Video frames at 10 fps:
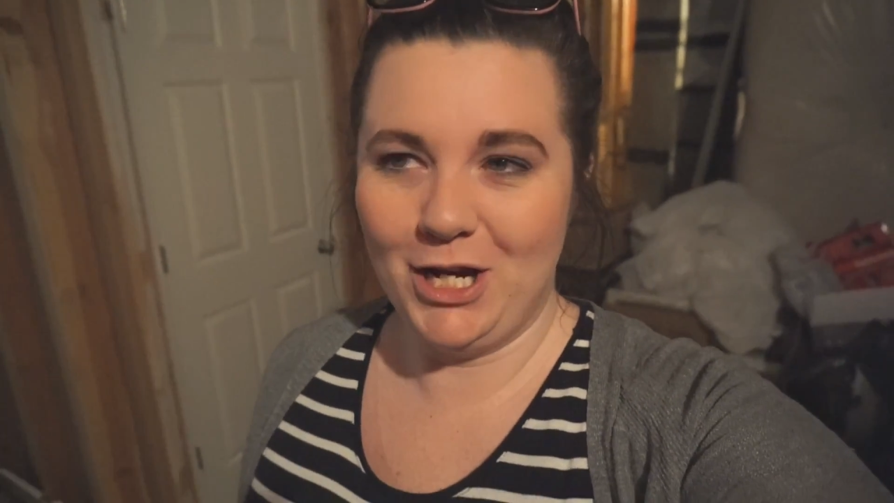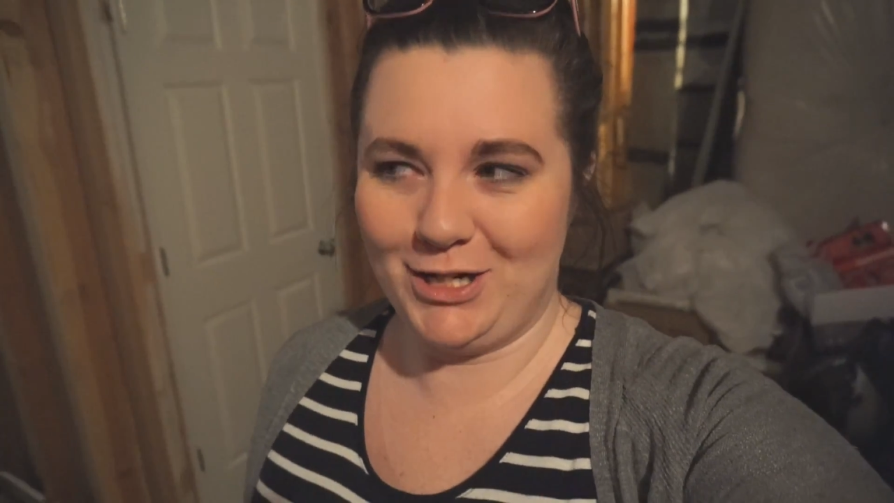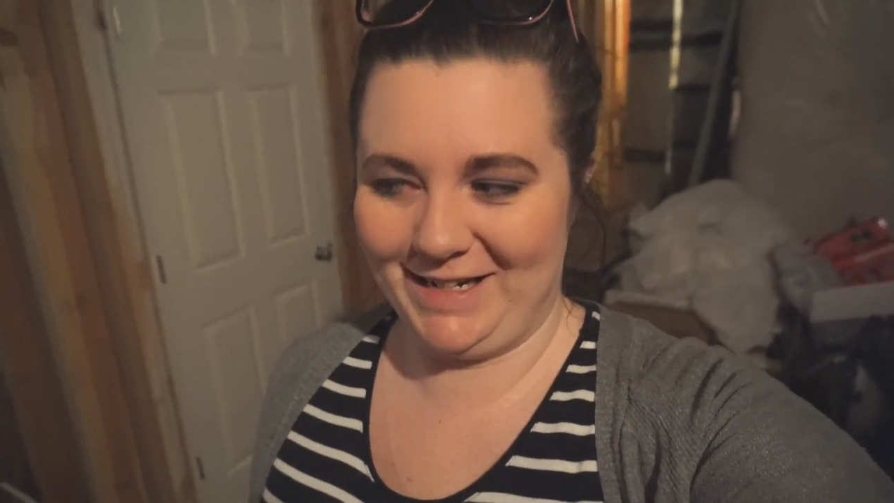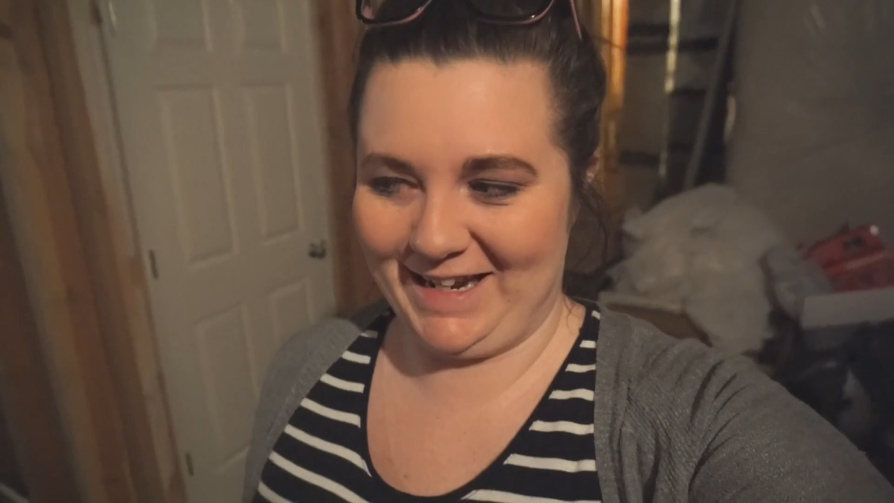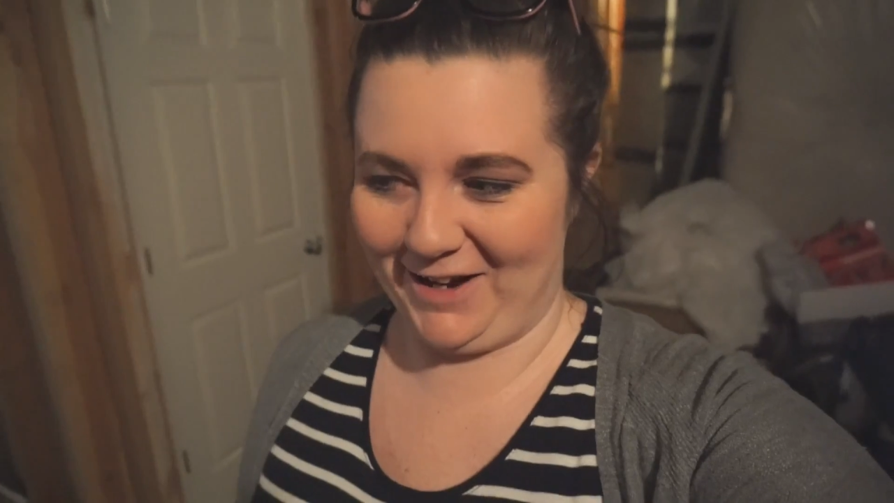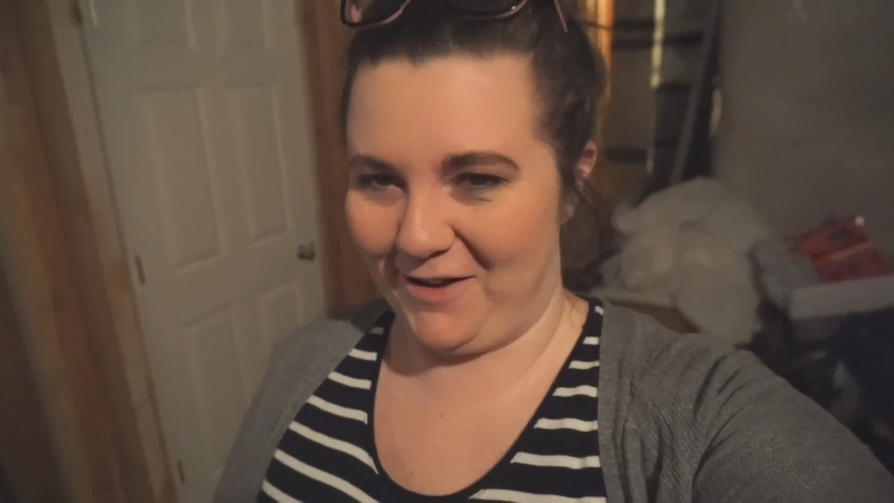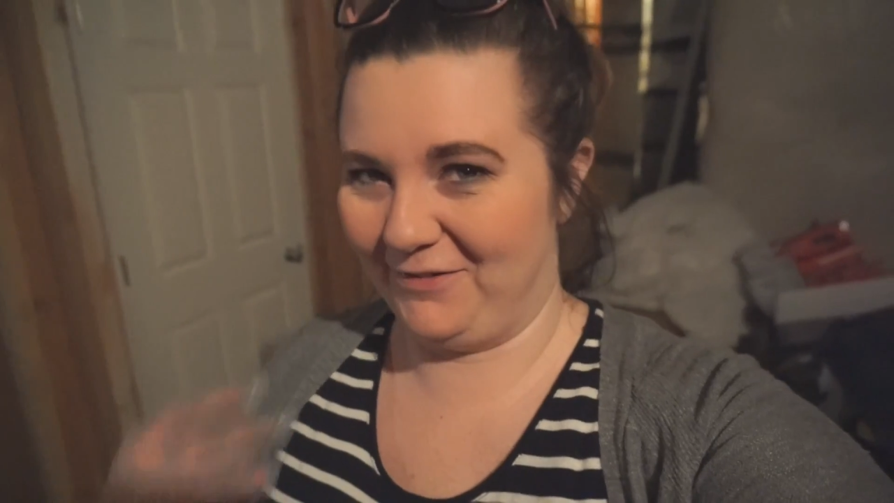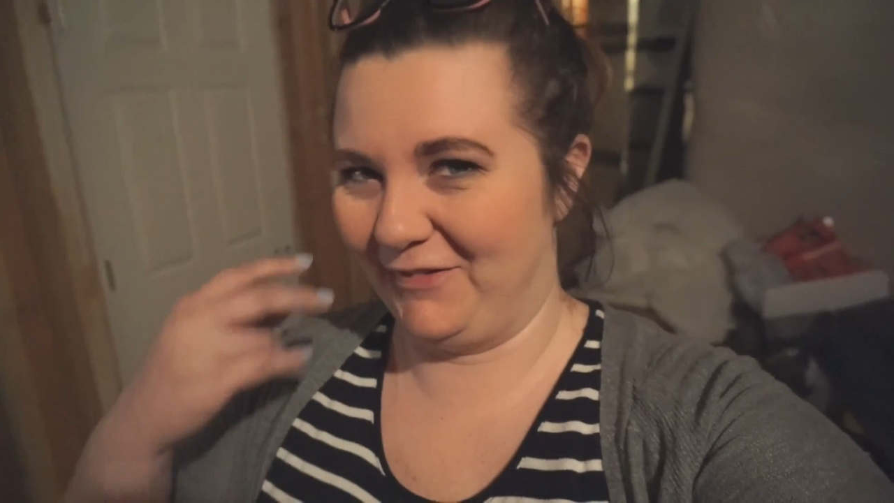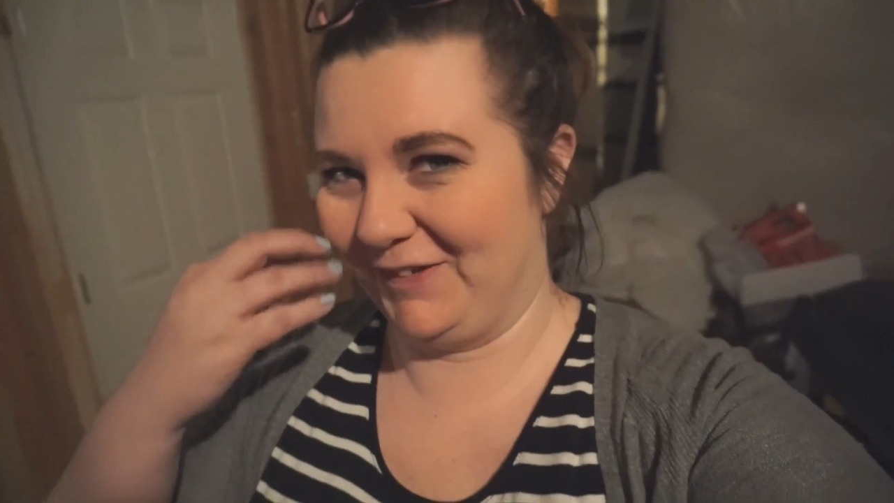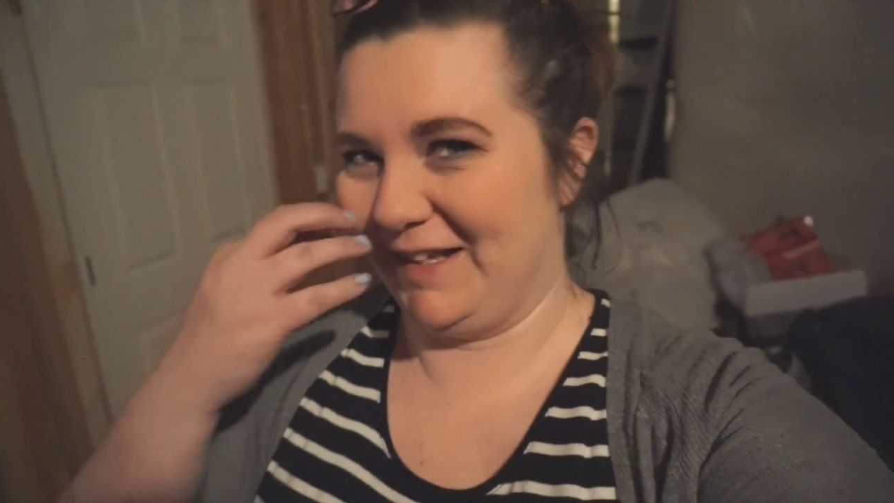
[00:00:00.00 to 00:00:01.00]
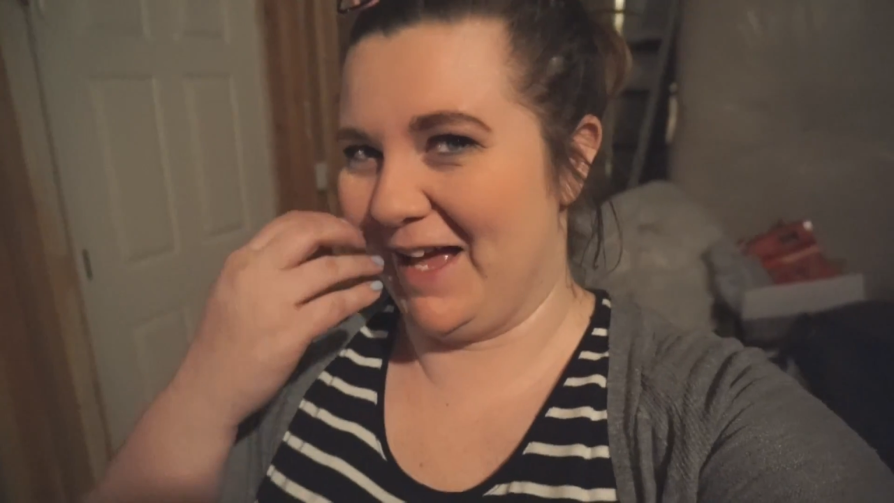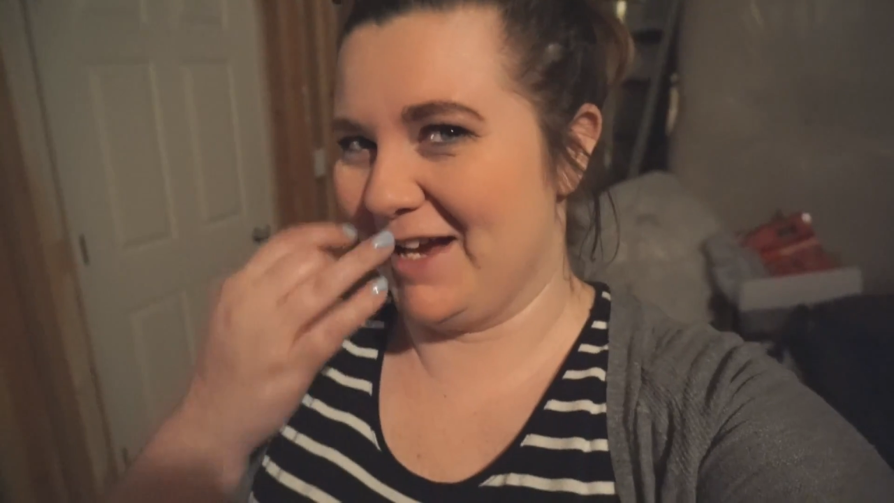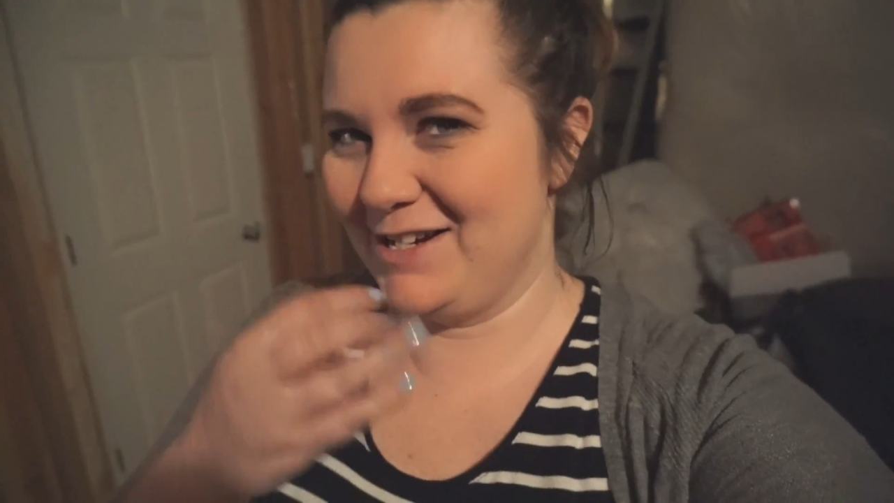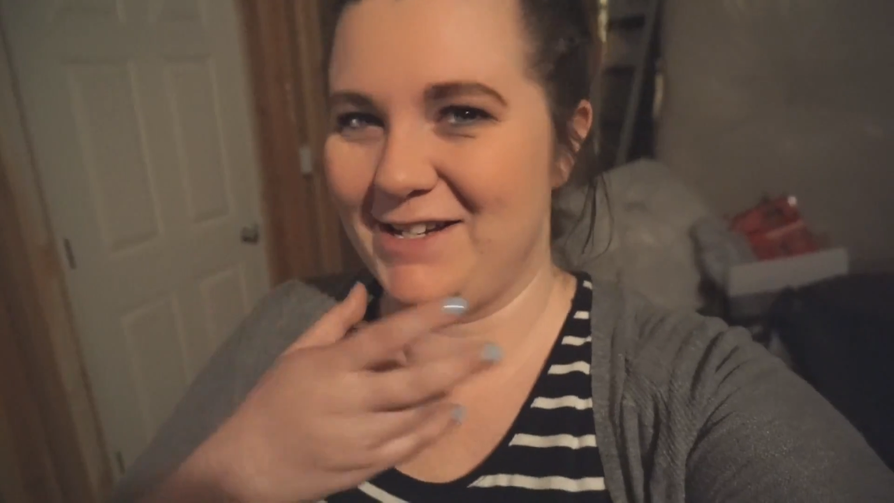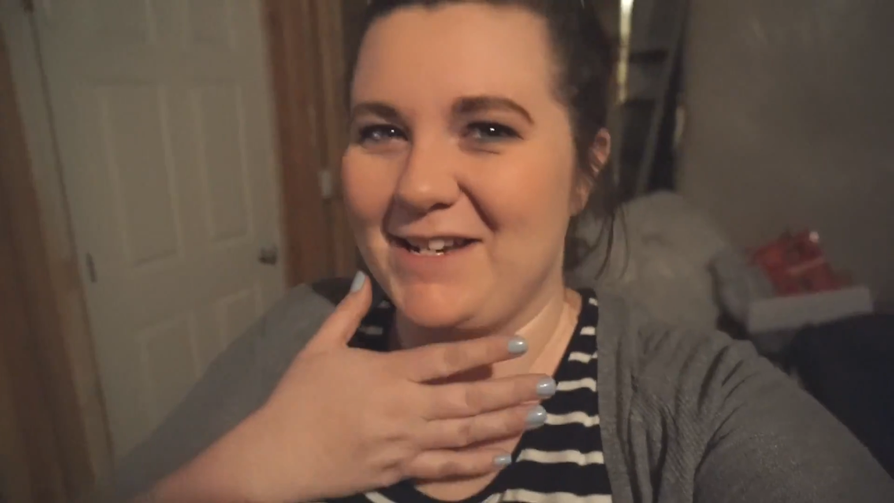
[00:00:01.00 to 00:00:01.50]
she'd get all
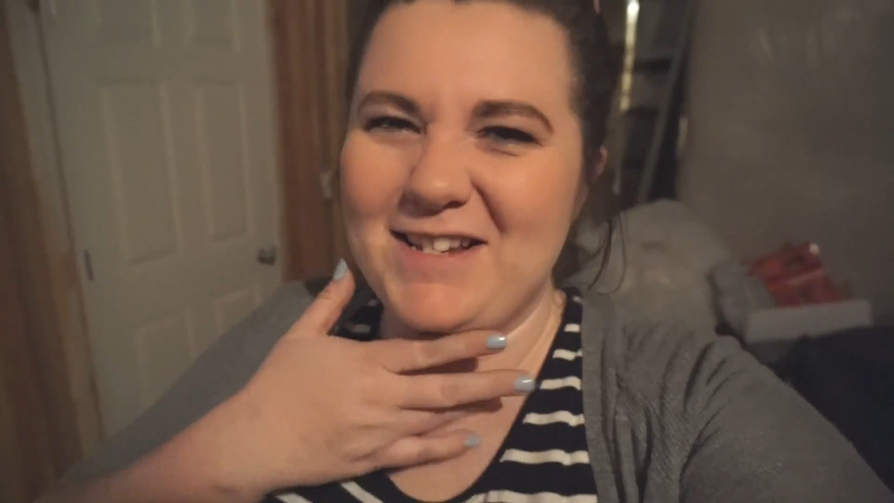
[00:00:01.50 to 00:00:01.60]
flushed